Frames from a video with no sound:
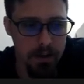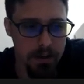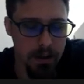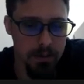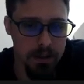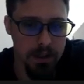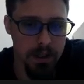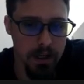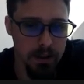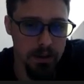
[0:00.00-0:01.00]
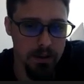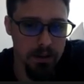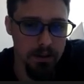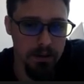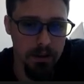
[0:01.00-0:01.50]
I'm just saying
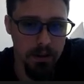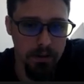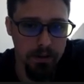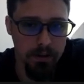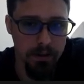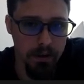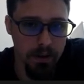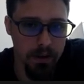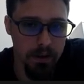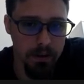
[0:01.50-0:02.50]
it's, I